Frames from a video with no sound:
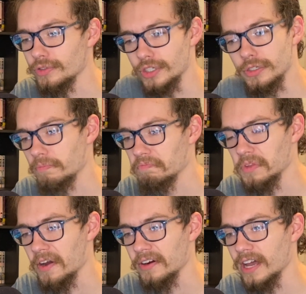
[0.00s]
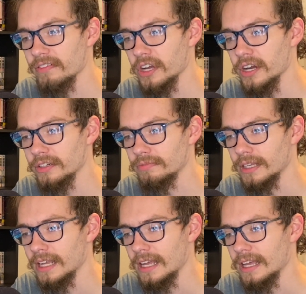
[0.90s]
Just archive a card.
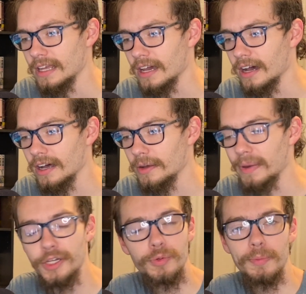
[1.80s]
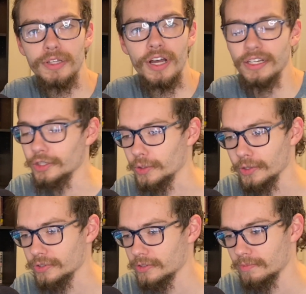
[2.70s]
Might as well belong in
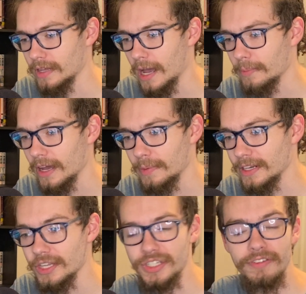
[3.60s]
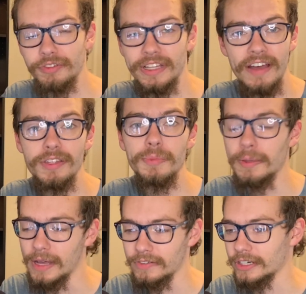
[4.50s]
Logos. I mean, it doesn't even really have to be a
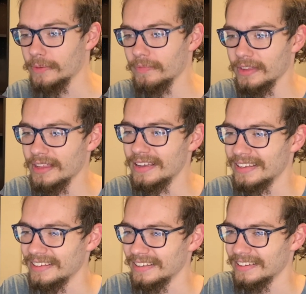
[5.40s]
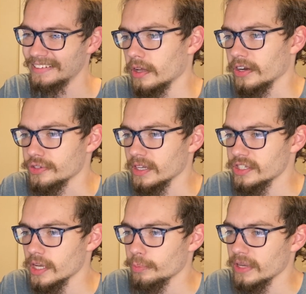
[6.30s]
Maverick. Alright, so
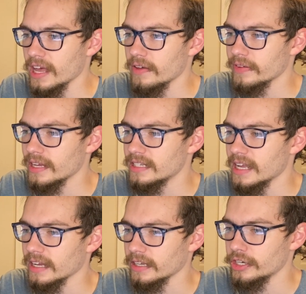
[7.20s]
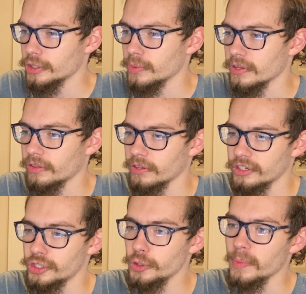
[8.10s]
next up we have a deck here
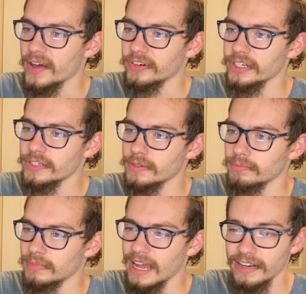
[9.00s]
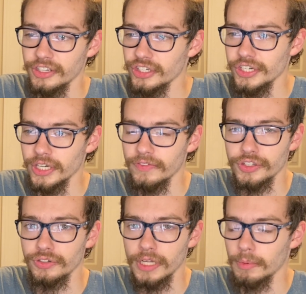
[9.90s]
with 2 Mavericks. Not an Exchange
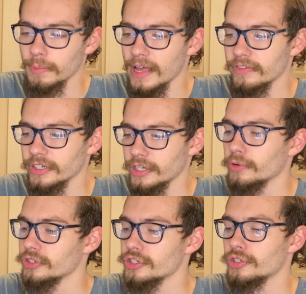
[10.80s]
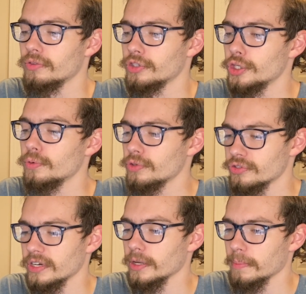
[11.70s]
Officer double Maverick, no, just 2
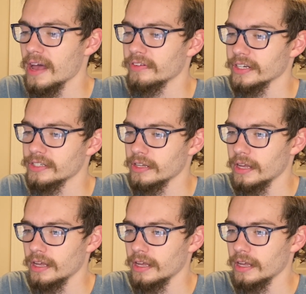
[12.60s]
straight up Mavericks.